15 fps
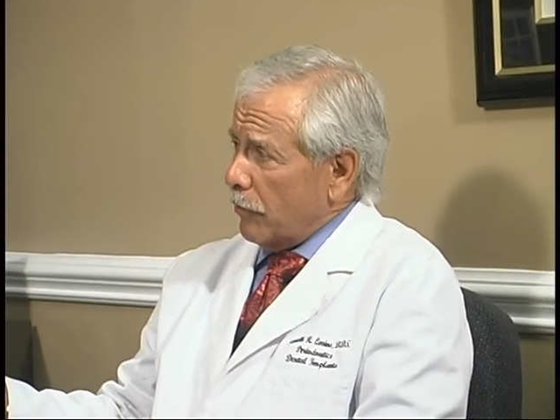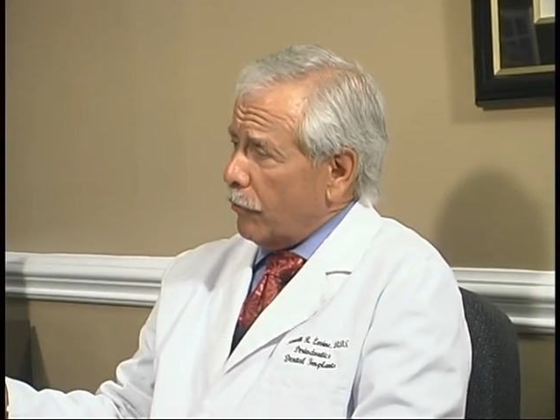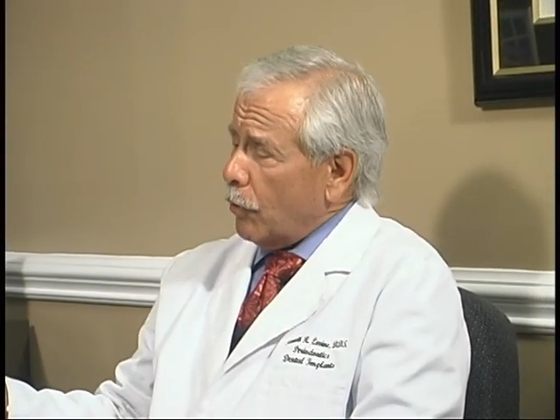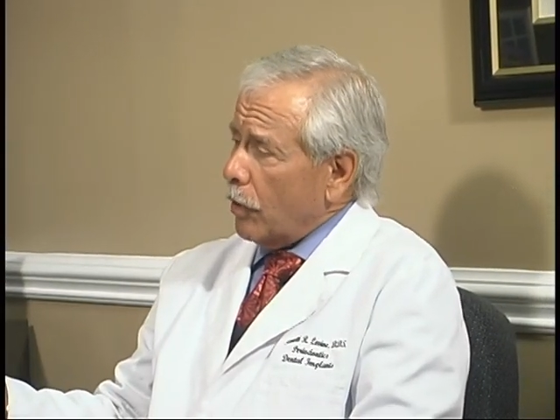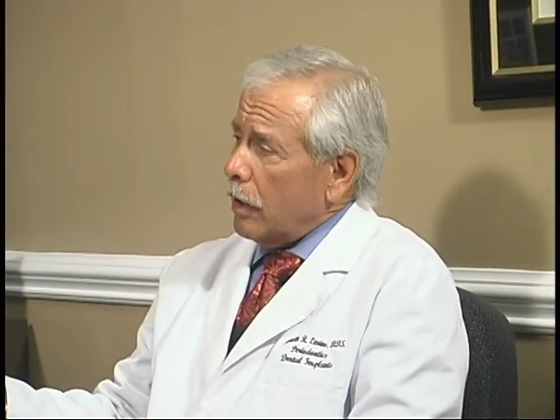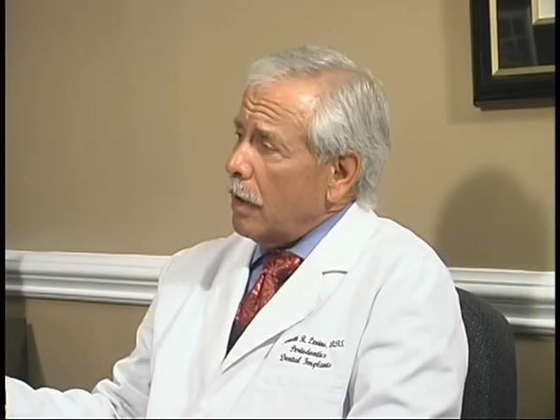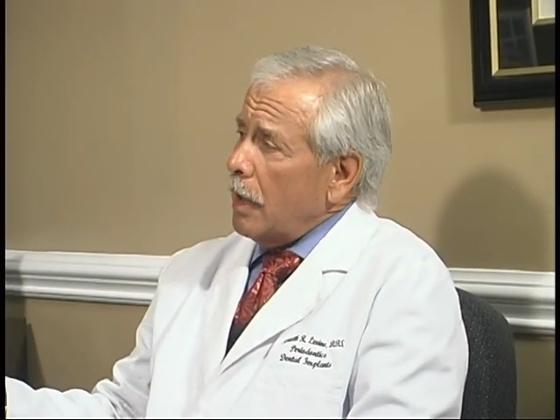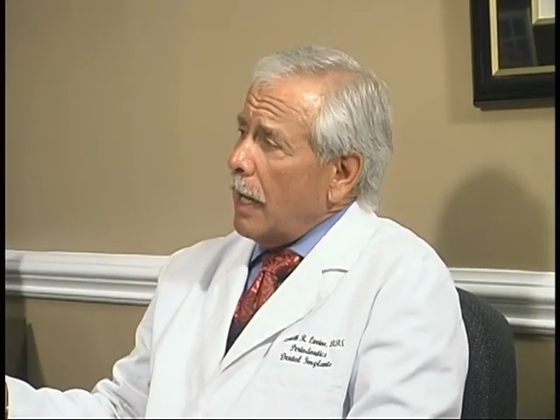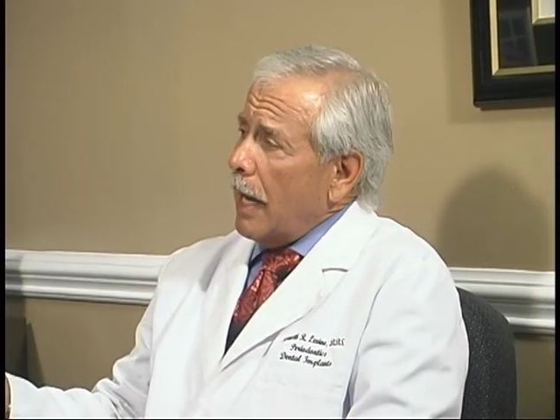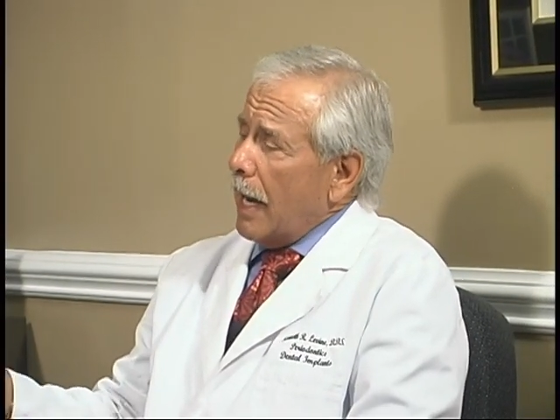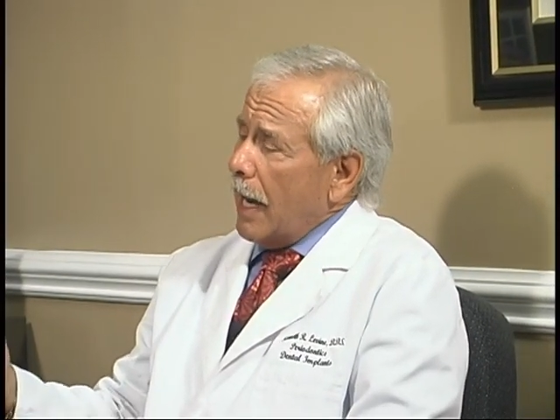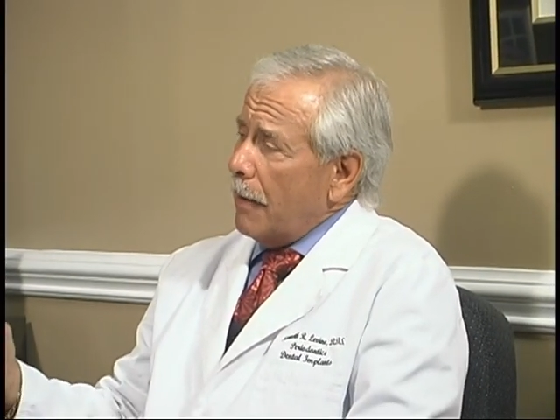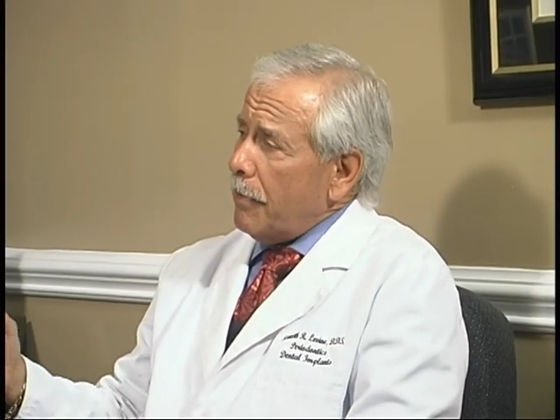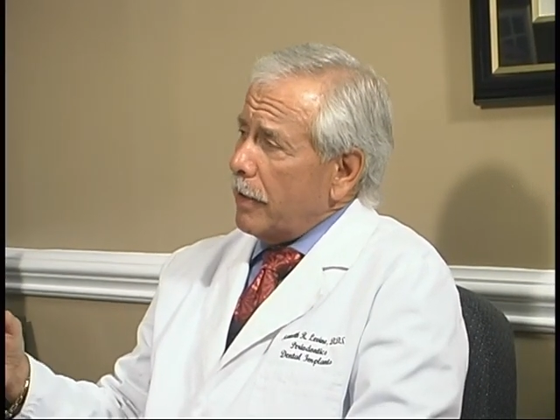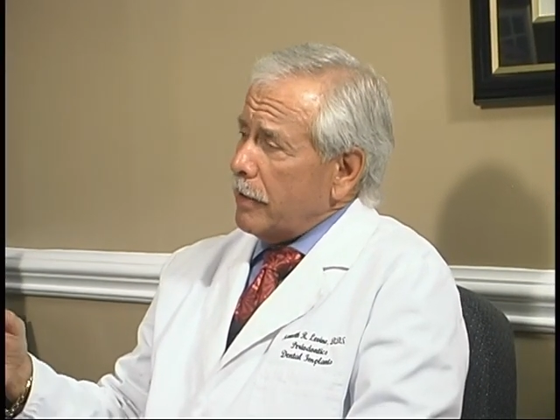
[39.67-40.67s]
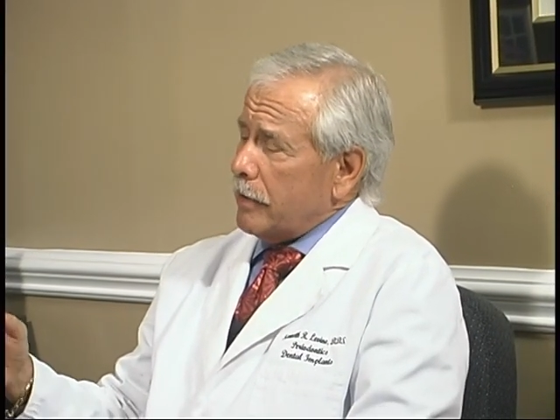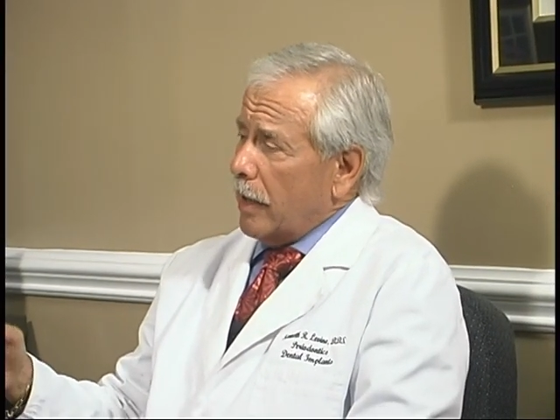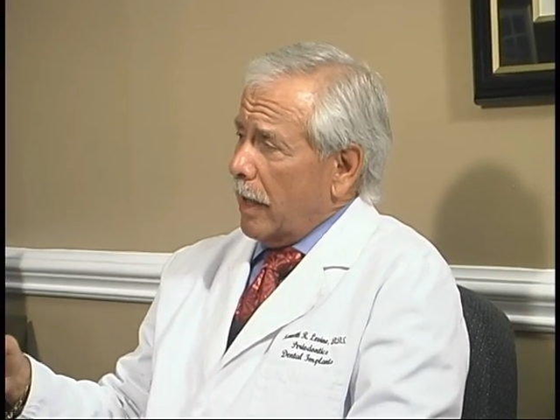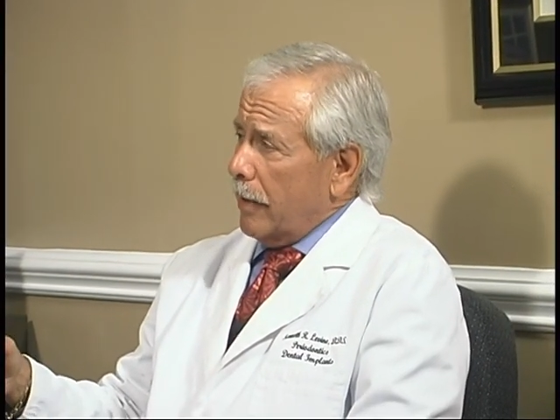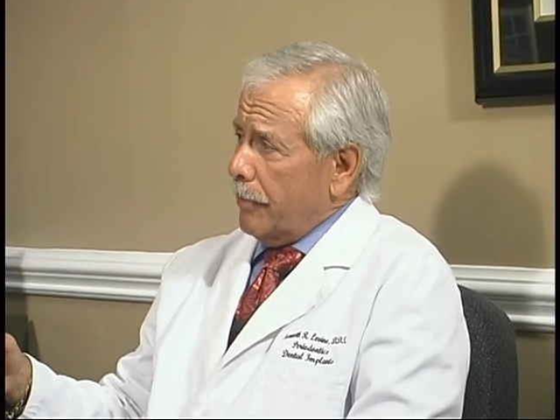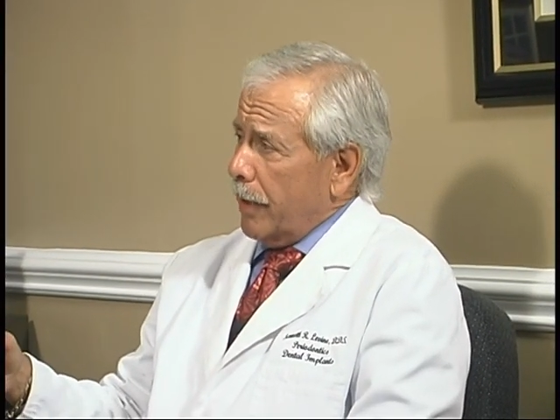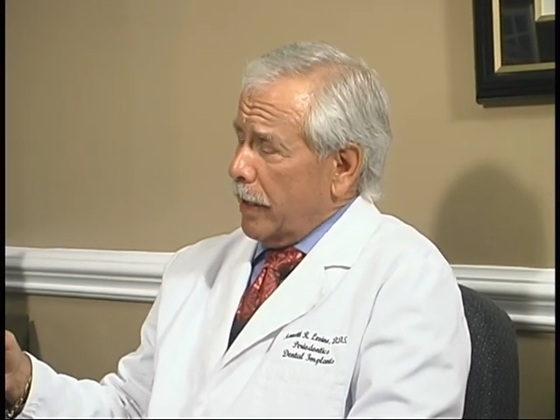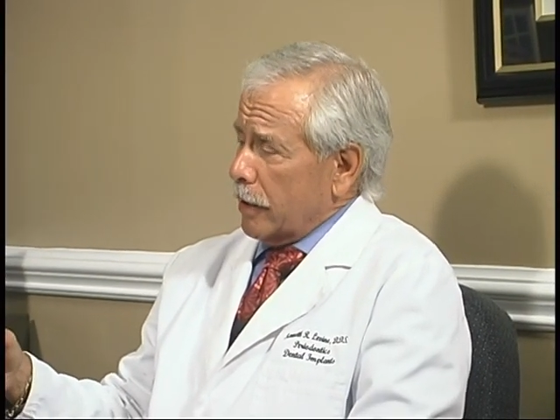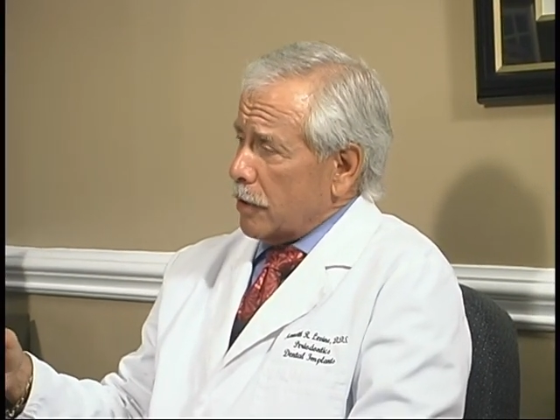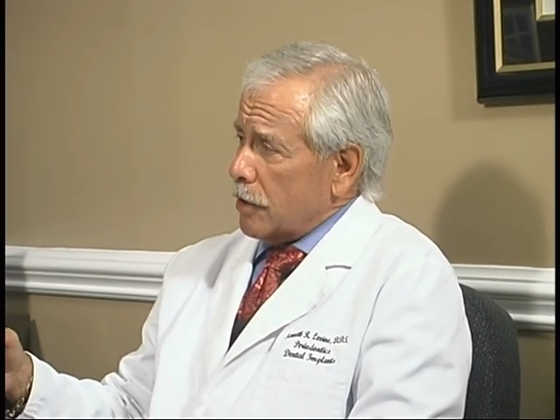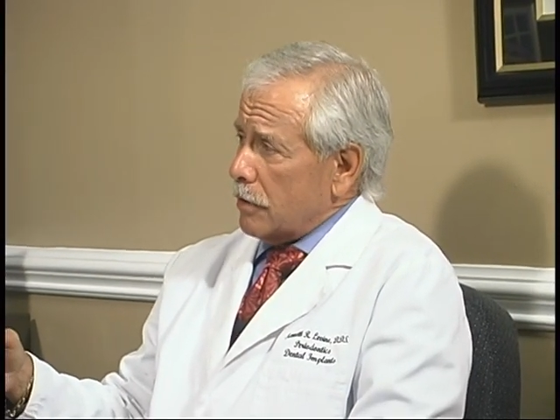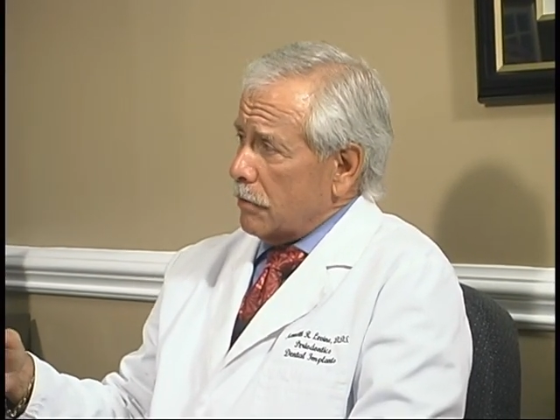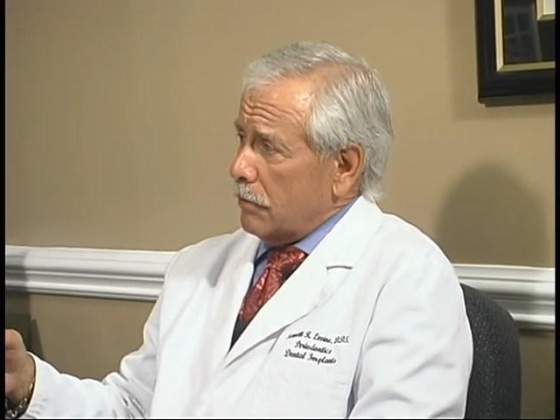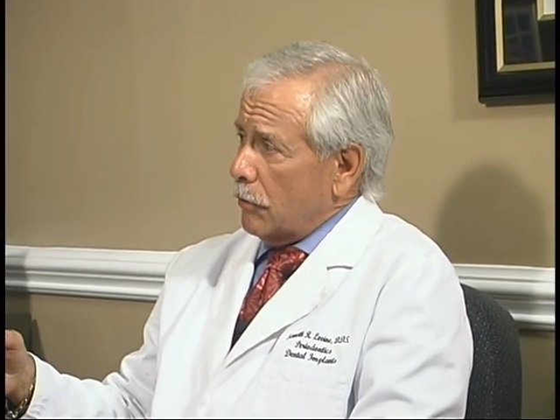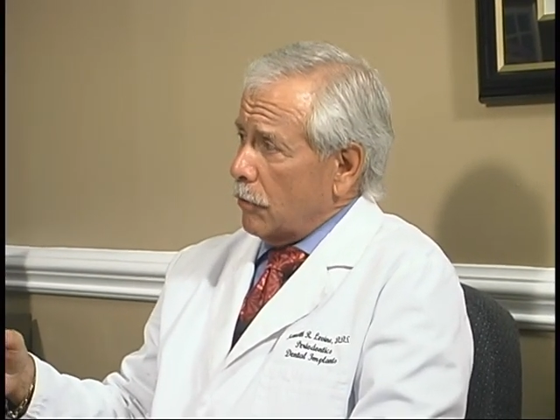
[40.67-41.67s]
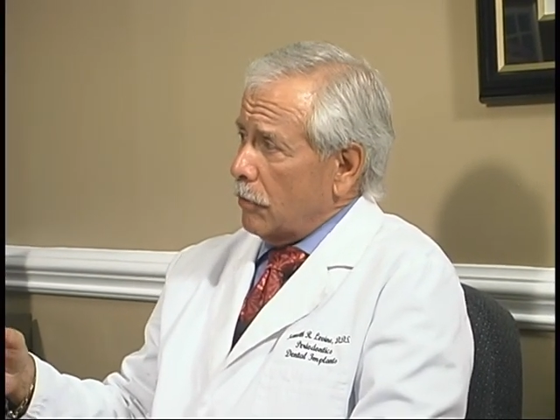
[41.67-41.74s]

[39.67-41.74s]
before. How about diabetics?